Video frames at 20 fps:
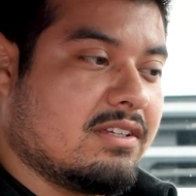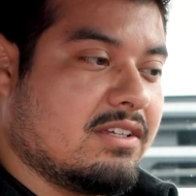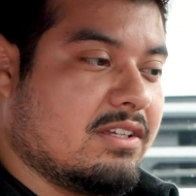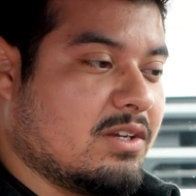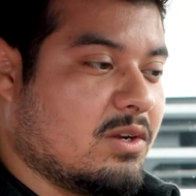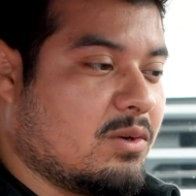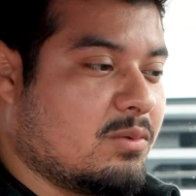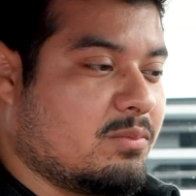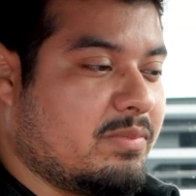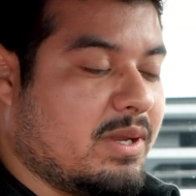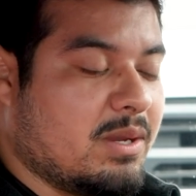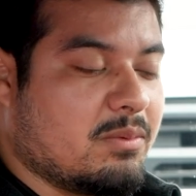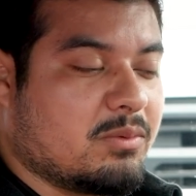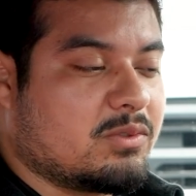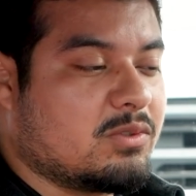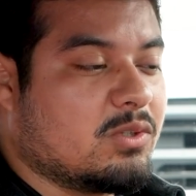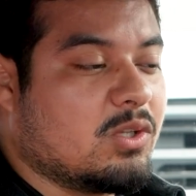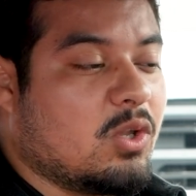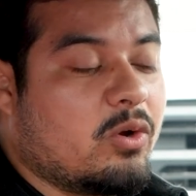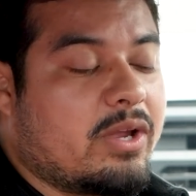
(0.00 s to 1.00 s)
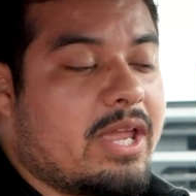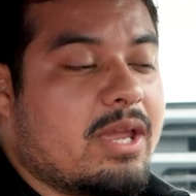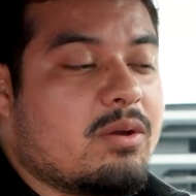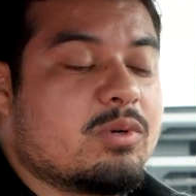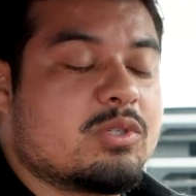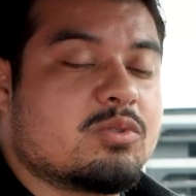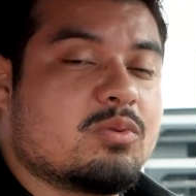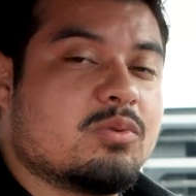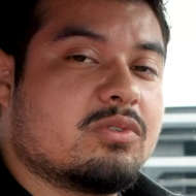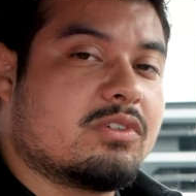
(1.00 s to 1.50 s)
you know, be able to locate
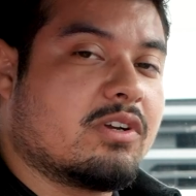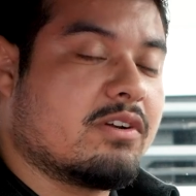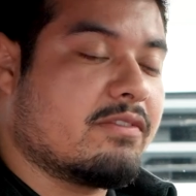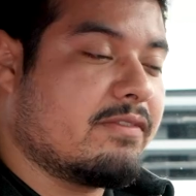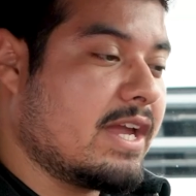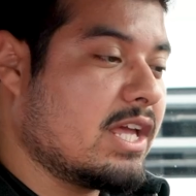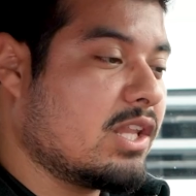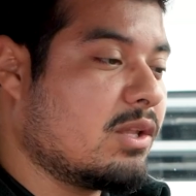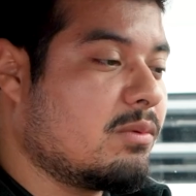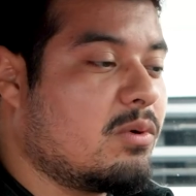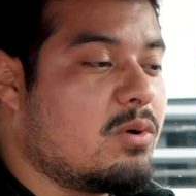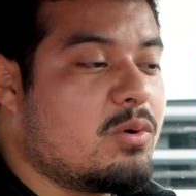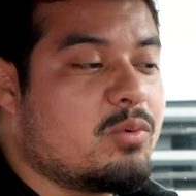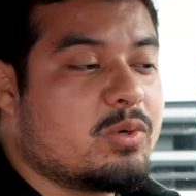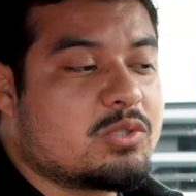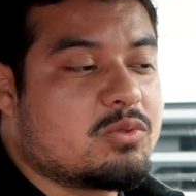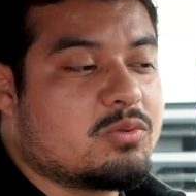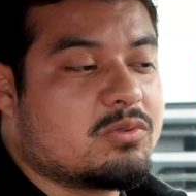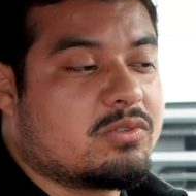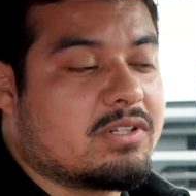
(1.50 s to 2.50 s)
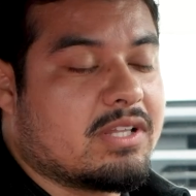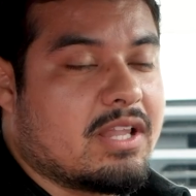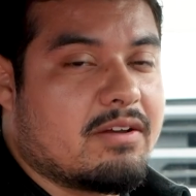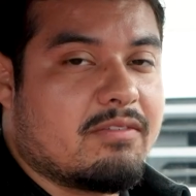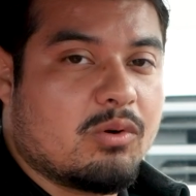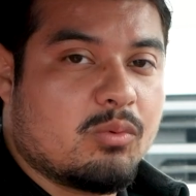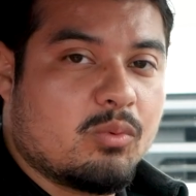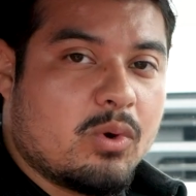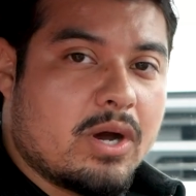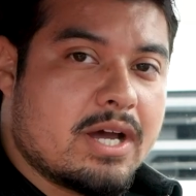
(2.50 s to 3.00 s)
which ones are available, which ones are
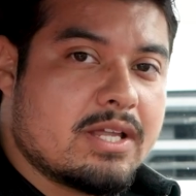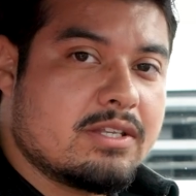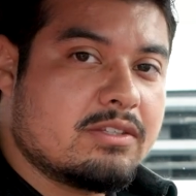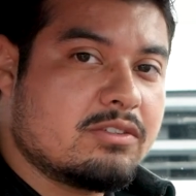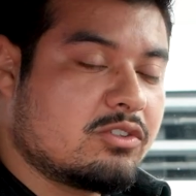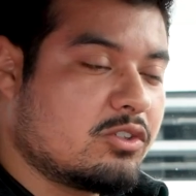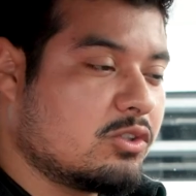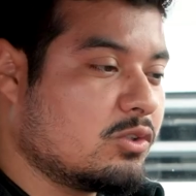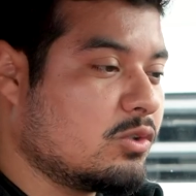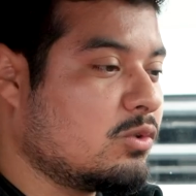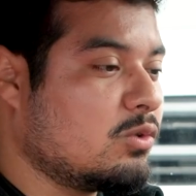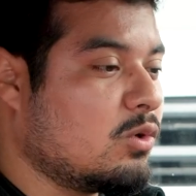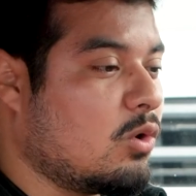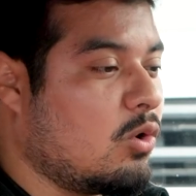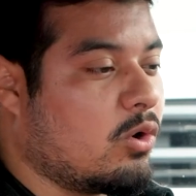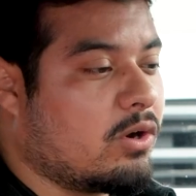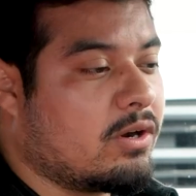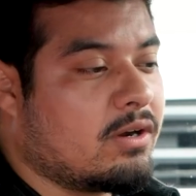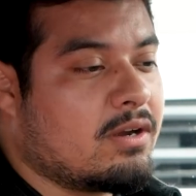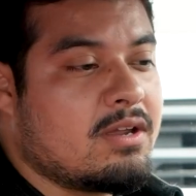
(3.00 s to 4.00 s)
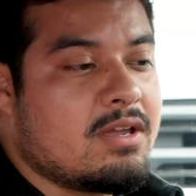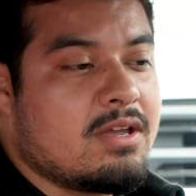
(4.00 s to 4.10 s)
level one, two, or